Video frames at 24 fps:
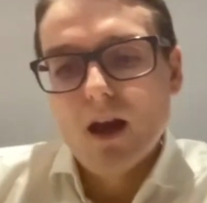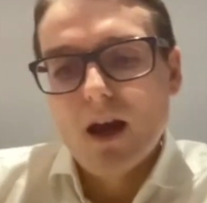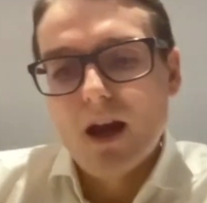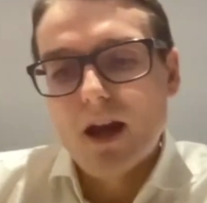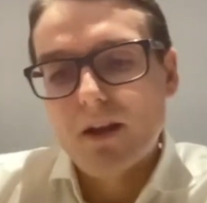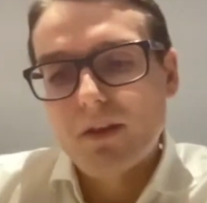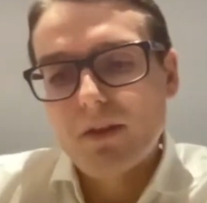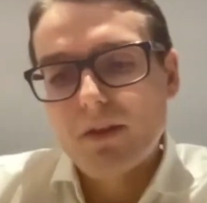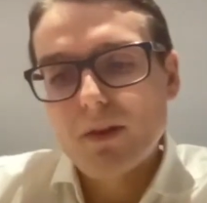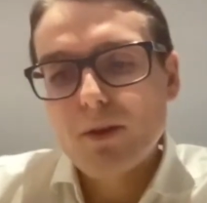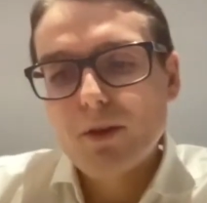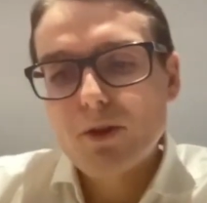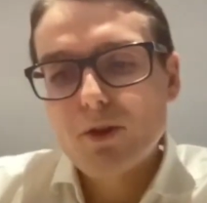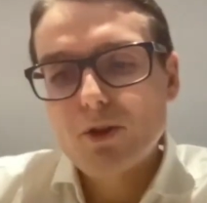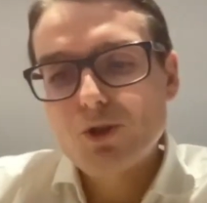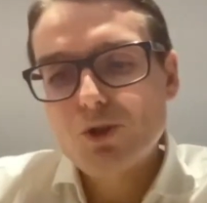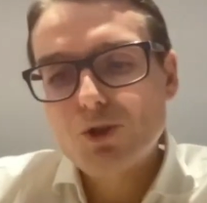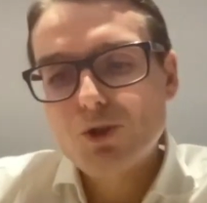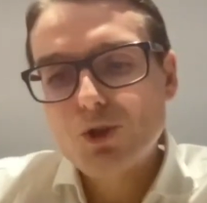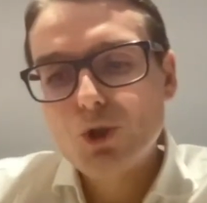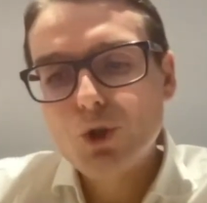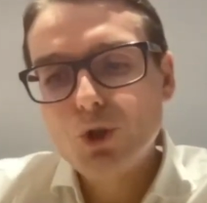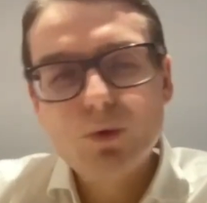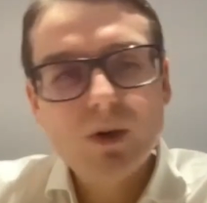And I think that there's
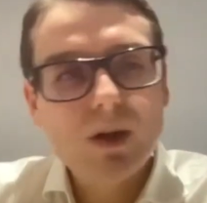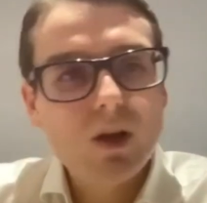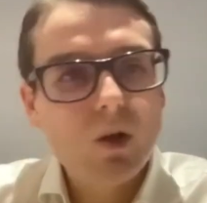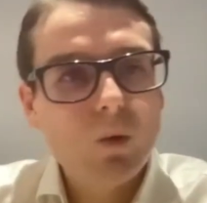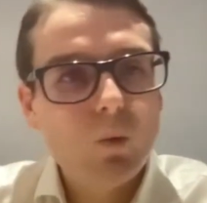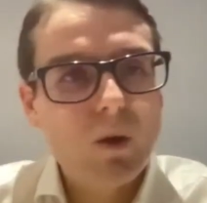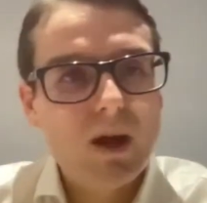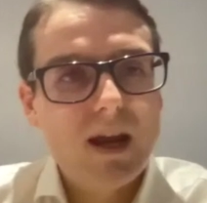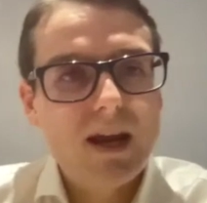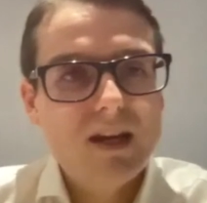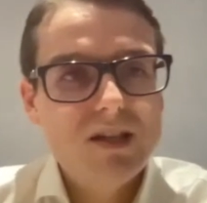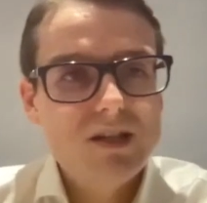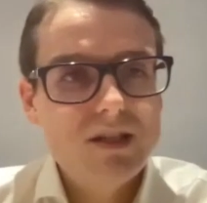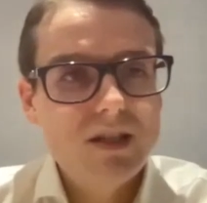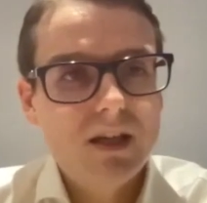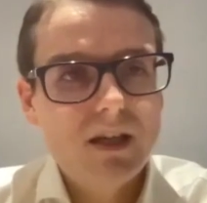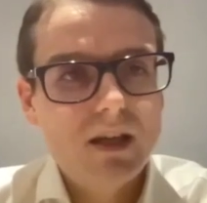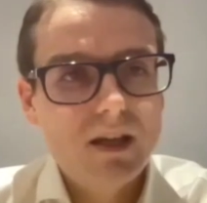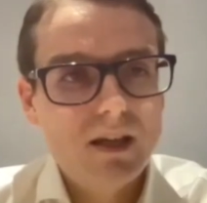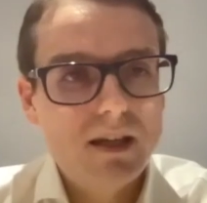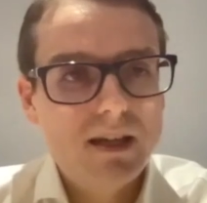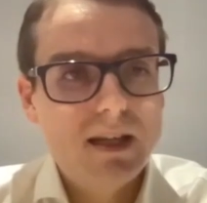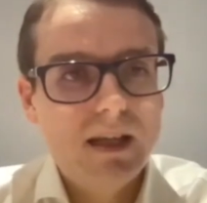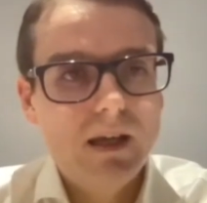two real ways that you
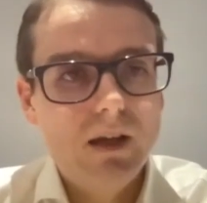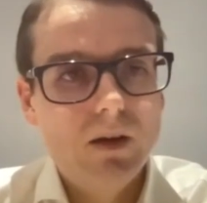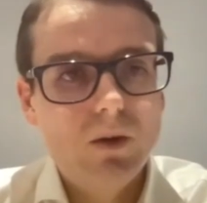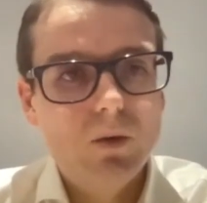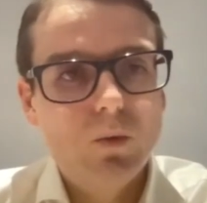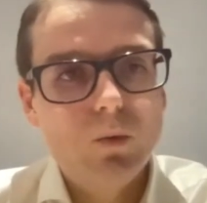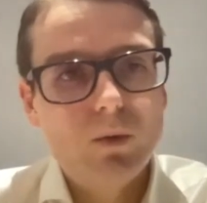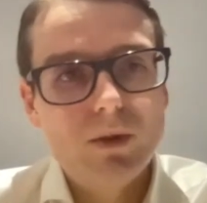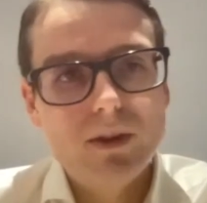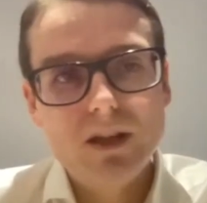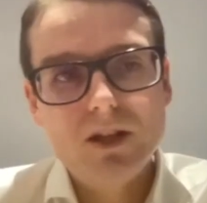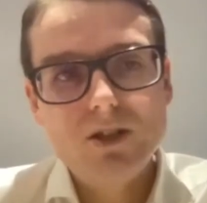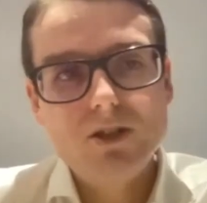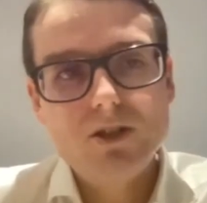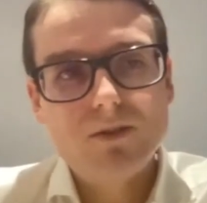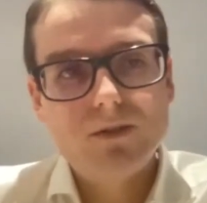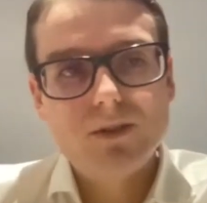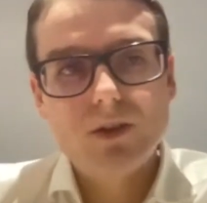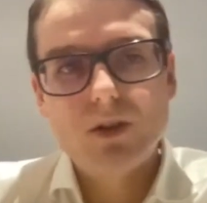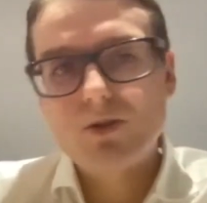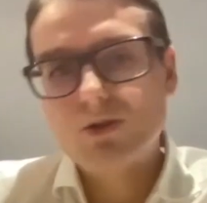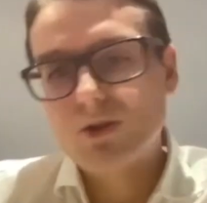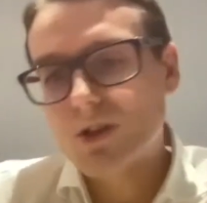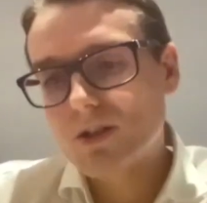can deal with each of
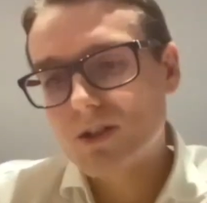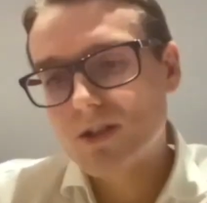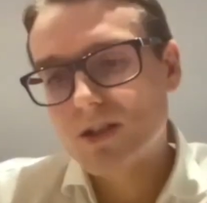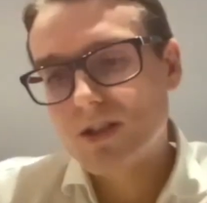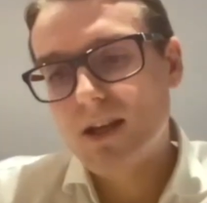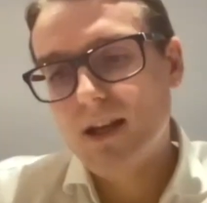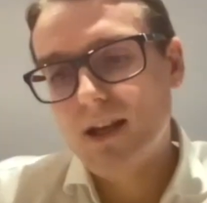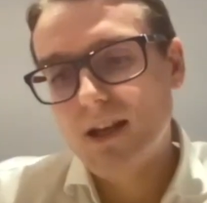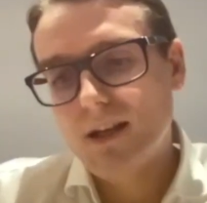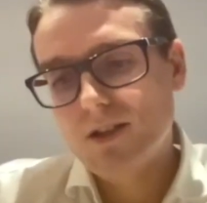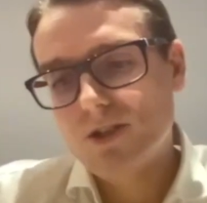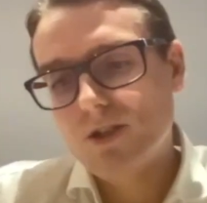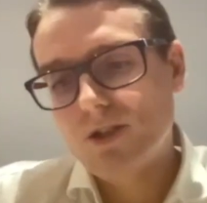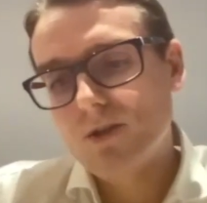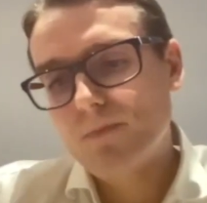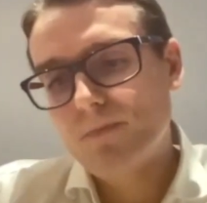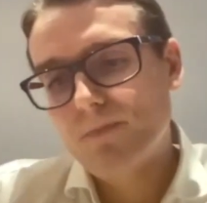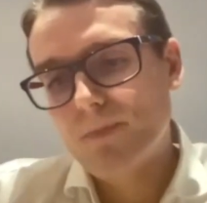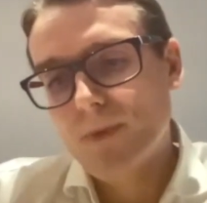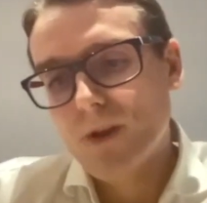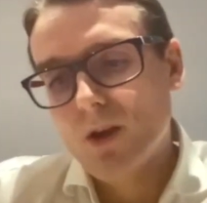those concerns.